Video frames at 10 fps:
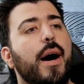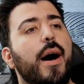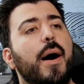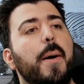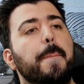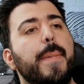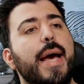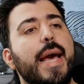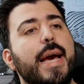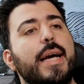Um,
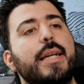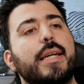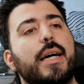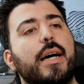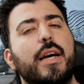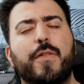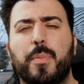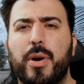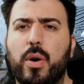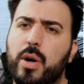and uh, if you
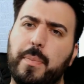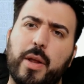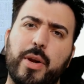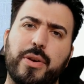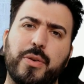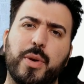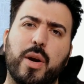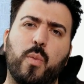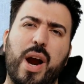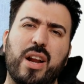pre-order it, by the way, you do get
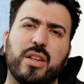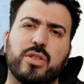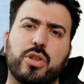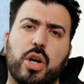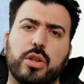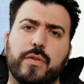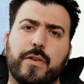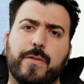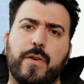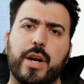a wireless charger
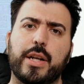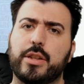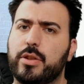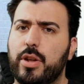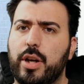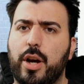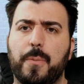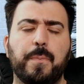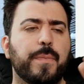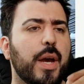for free, just so you know.
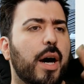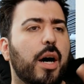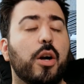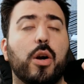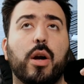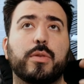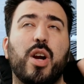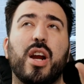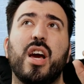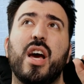Uh, or, or oh,
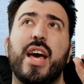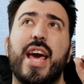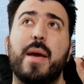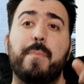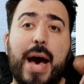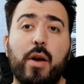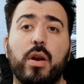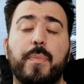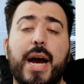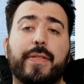sorry, a
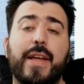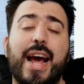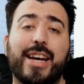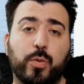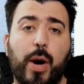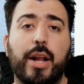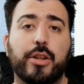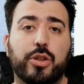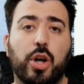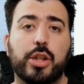battery pack that has
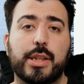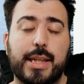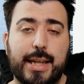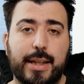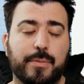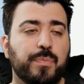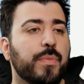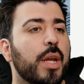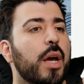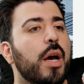wireless charging in
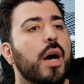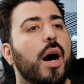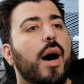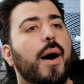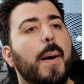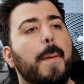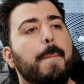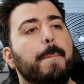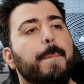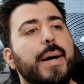it.
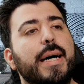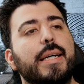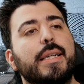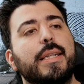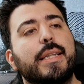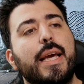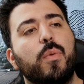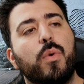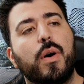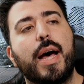Um, but they
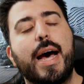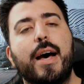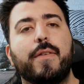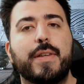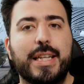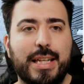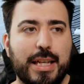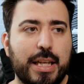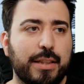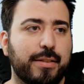will have
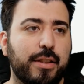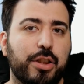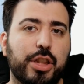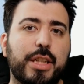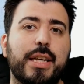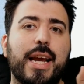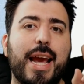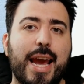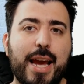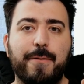ECG
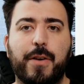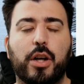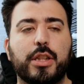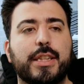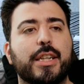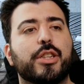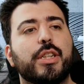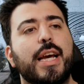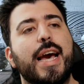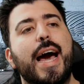and fall
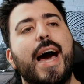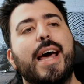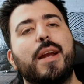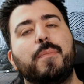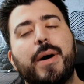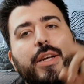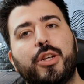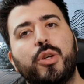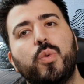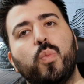detection added by
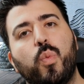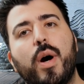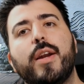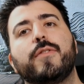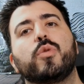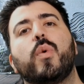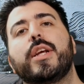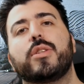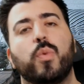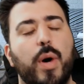Q1 of
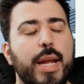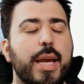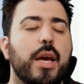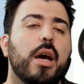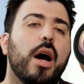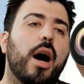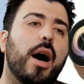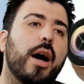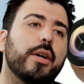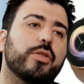2020.
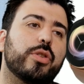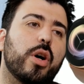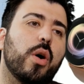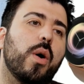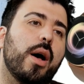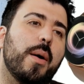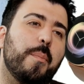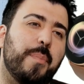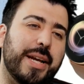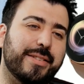Uh, so
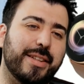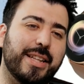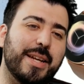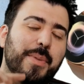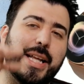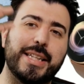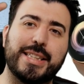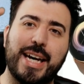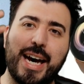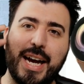basically by the
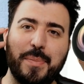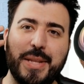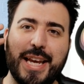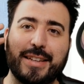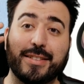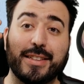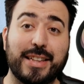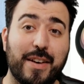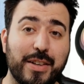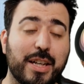time the
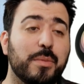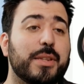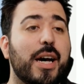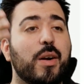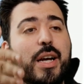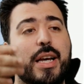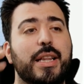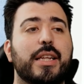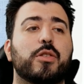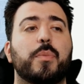S11 comes out,
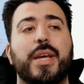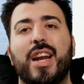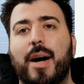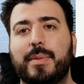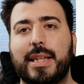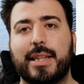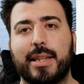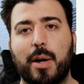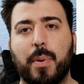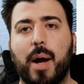this will be an update
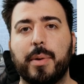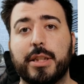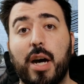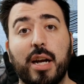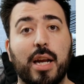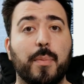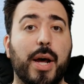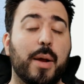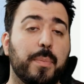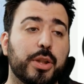that they're probably talking
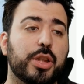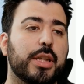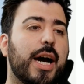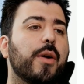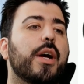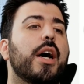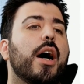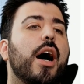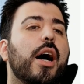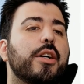about it pushed out
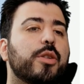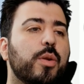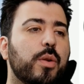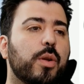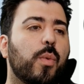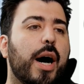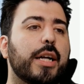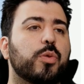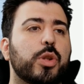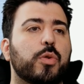uh, to the
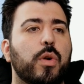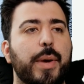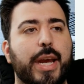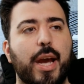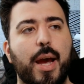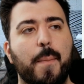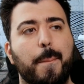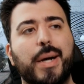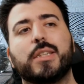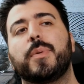watch, which will make it a
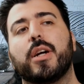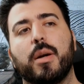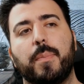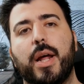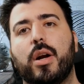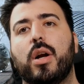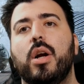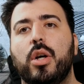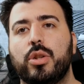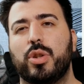much bigger competitor
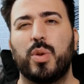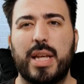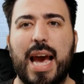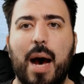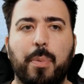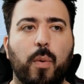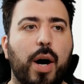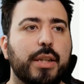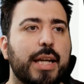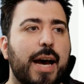to the Apple
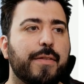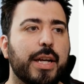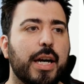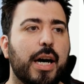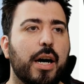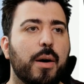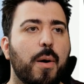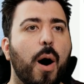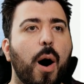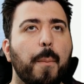Watch, having uh,
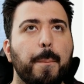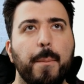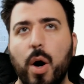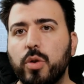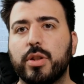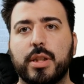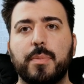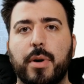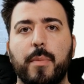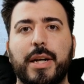
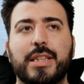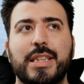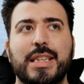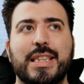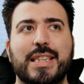mostly pretty much